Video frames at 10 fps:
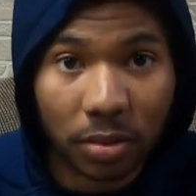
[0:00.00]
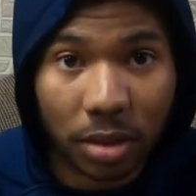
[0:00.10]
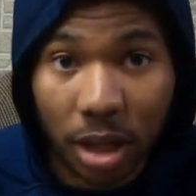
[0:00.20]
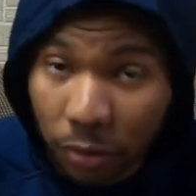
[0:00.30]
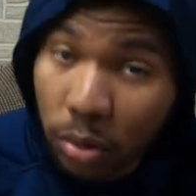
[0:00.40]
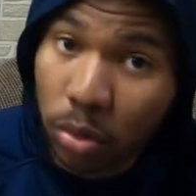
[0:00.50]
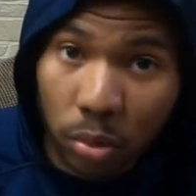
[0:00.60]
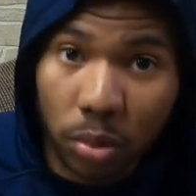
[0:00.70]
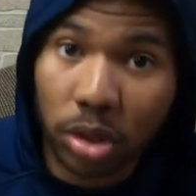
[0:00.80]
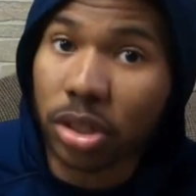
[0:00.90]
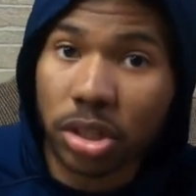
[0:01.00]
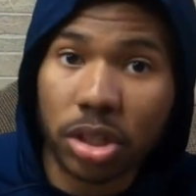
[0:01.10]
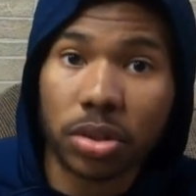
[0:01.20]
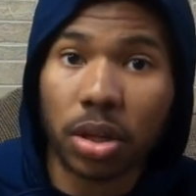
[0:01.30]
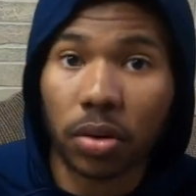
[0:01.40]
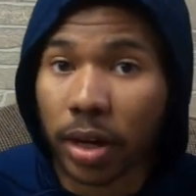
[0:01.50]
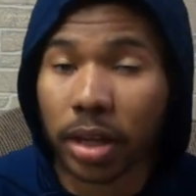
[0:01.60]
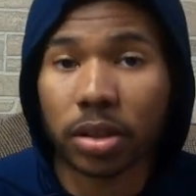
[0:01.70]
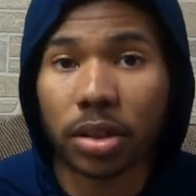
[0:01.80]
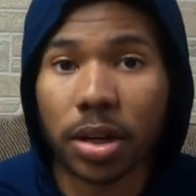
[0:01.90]
if you were just a
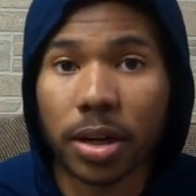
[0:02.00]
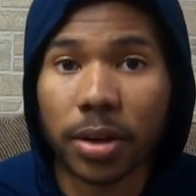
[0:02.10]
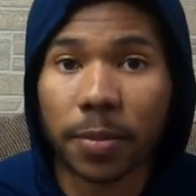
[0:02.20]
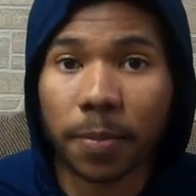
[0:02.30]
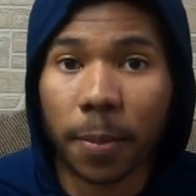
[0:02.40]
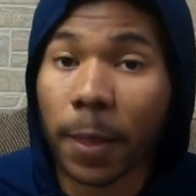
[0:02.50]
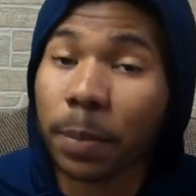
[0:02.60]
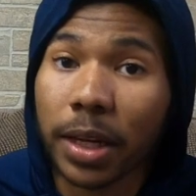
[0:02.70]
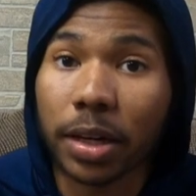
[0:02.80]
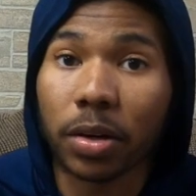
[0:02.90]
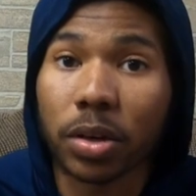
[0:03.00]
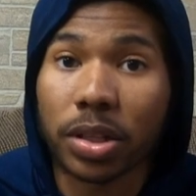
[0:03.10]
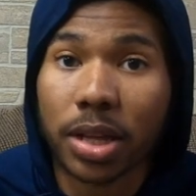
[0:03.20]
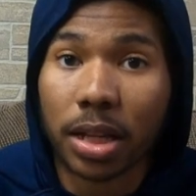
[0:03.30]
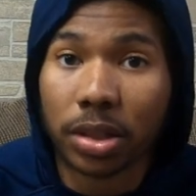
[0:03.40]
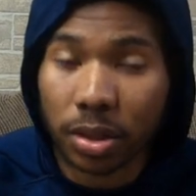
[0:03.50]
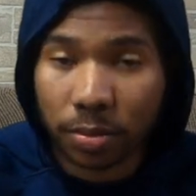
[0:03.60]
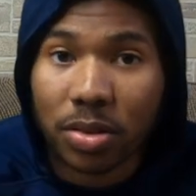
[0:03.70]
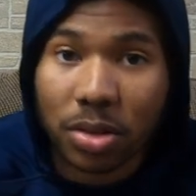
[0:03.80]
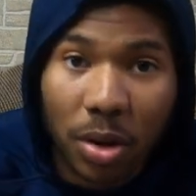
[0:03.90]
regular uh, player on scholarship.
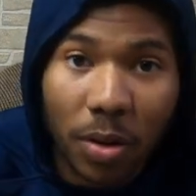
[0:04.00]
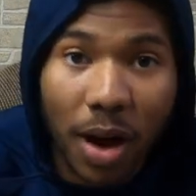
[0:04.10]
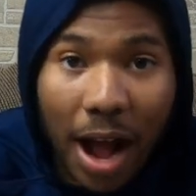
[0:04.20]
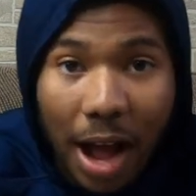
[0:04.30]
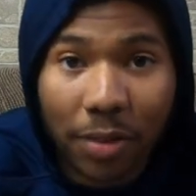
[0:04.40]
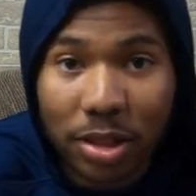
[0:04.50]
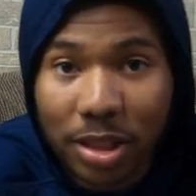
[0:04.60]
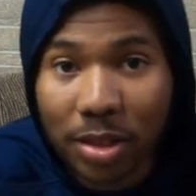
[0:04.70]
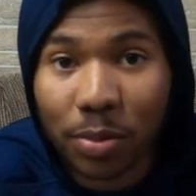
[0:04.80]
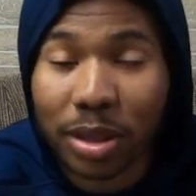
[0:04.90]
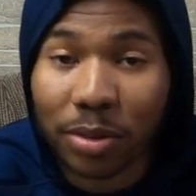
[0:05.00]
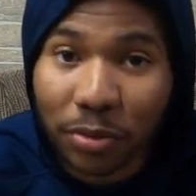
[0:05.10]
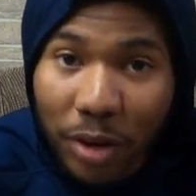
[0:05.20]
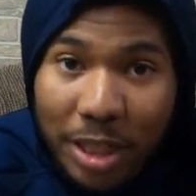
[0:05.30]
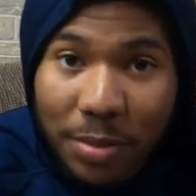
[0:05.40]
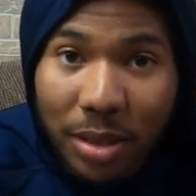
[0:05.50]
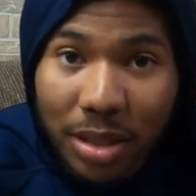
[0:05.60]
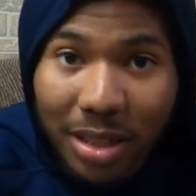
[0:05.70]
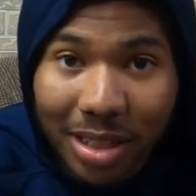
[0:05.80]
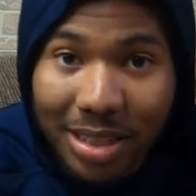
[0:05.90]
So obviously with the
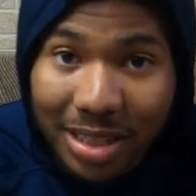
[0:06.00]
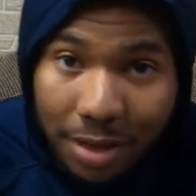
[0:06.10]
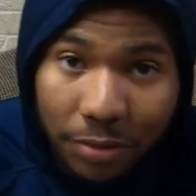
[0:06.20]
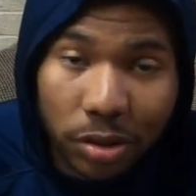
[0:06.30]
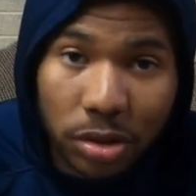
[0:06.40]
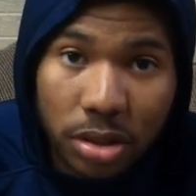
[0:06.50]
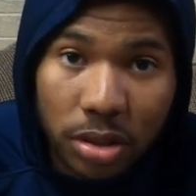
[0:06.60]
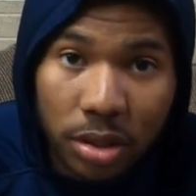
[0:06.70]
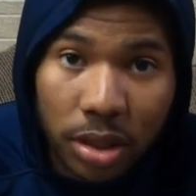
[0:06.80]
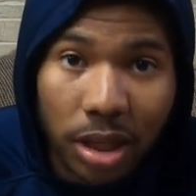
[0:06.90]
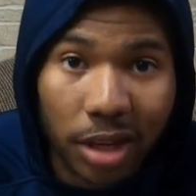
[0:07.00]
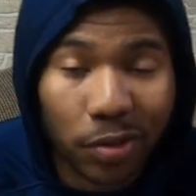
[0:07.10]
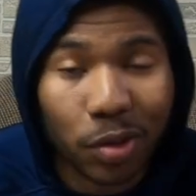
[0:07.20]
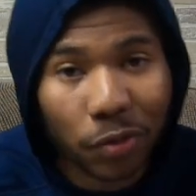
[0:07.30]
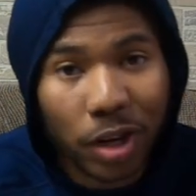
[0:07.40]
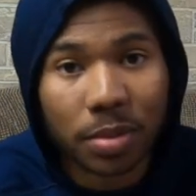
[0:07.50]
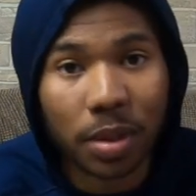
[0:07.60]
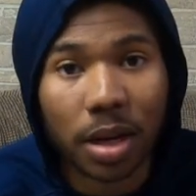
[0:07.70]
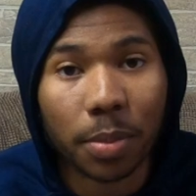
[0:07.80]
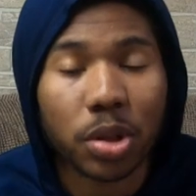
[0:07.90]
freshmen it differs. If you're a
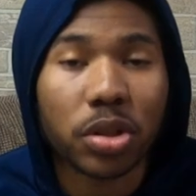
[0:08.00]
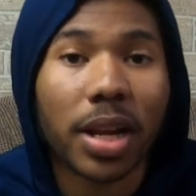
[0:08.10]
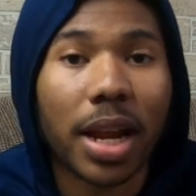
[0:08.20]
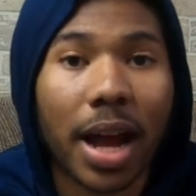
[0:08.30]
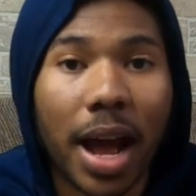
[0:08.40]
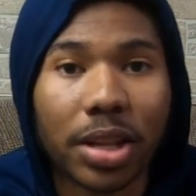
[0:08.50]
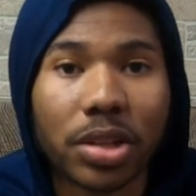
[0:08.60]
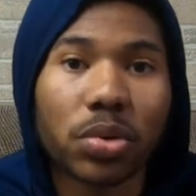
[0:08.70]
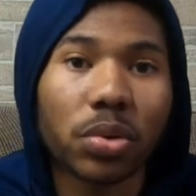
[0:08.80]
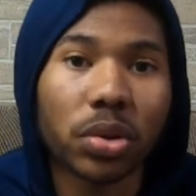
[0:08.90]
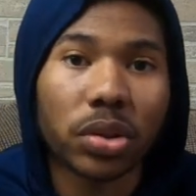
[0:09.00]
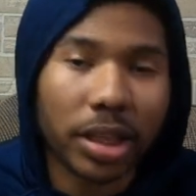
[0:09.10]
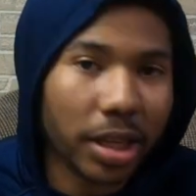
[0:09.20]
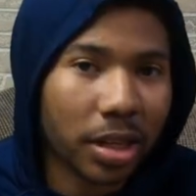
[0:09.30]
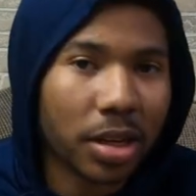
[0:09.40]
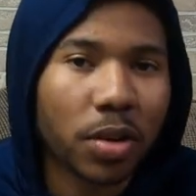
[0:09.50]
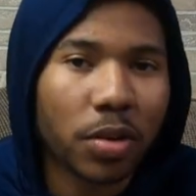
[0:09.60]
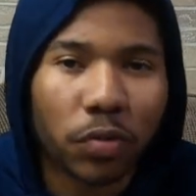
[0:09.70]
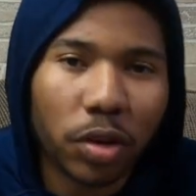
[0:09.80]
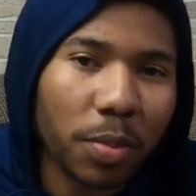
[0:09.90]
freshman coming straight out of high school, then
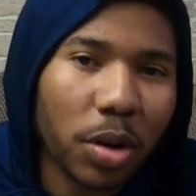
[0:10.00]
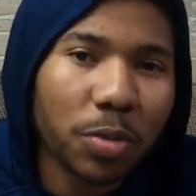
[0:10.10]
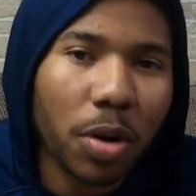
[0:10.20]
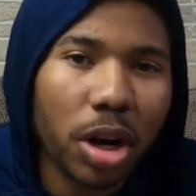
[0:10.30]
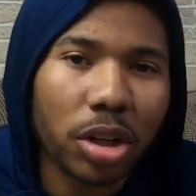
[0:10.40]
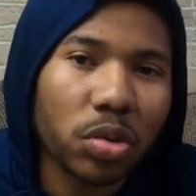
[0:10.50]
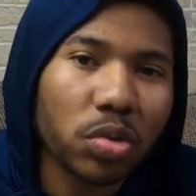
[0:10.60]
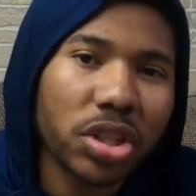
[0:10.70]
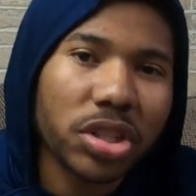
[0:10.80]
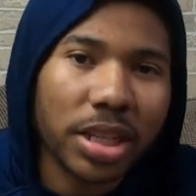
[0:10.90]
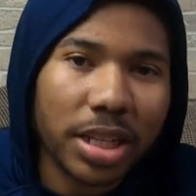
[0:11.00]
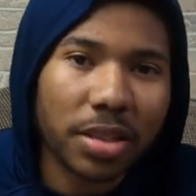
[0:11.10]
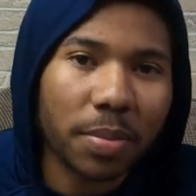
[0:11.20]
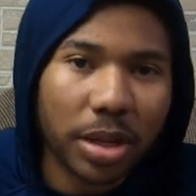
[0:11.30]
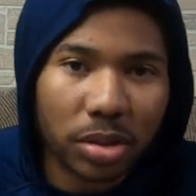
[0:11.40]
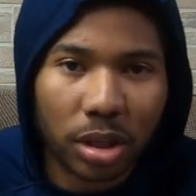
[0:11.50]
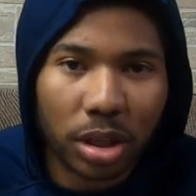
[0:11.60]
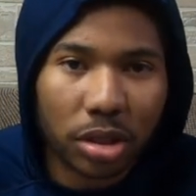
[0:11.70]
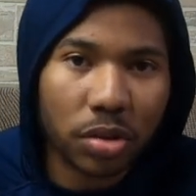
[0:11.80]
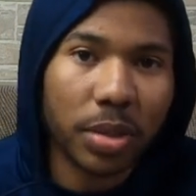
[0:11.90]
for the most part you just need to make sure
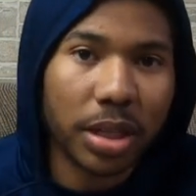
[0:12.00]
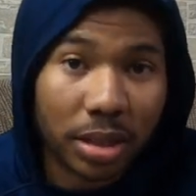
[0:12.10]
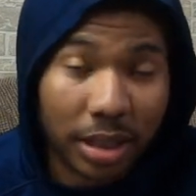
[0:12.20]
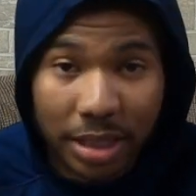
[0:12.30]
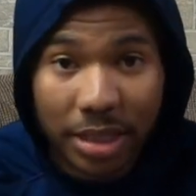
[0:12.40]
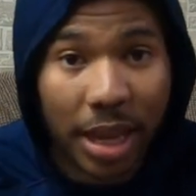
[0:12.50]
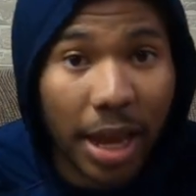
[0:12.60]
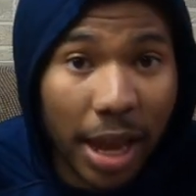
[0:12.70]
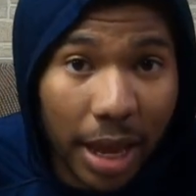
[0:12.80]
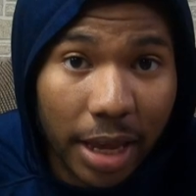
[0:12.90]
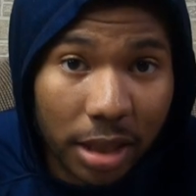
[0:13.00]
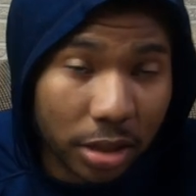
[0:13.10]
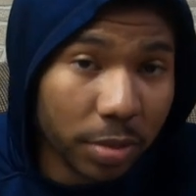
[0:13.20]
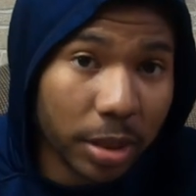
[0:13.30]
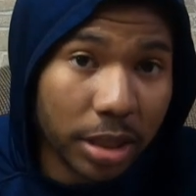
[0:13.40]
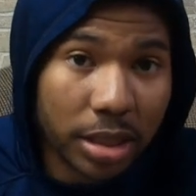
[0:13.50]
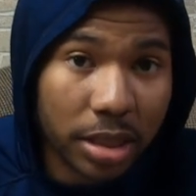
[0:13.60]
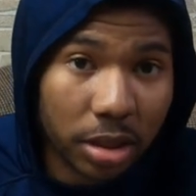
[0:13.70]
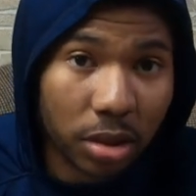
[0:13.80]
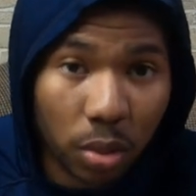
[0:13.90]
that you meet the N C double A eligibility
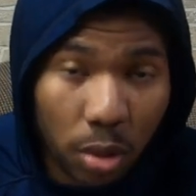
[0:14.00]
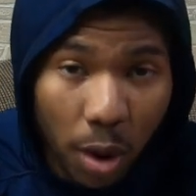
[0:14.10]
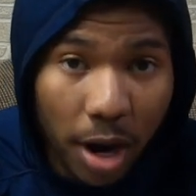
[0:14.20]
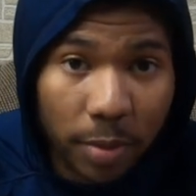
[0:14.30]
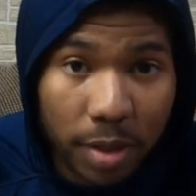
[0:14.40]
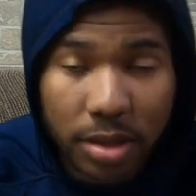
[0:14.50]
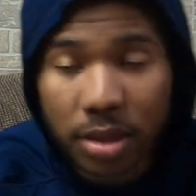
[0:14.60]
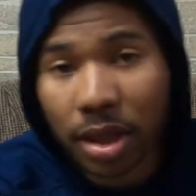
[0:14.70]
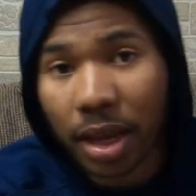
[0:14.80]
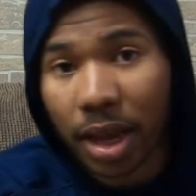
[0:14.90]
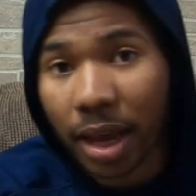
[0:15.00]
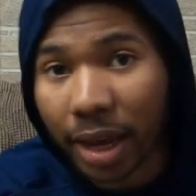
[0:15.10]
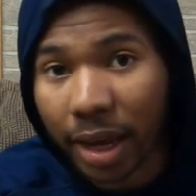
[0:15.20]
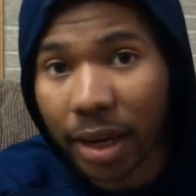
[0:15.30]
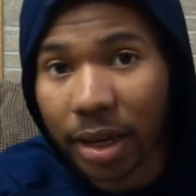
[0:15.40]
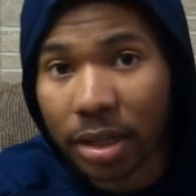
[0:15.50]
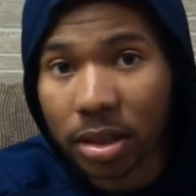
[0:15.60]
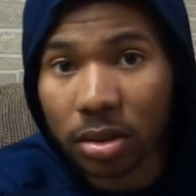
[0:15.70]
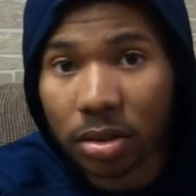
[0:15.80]
center requirements and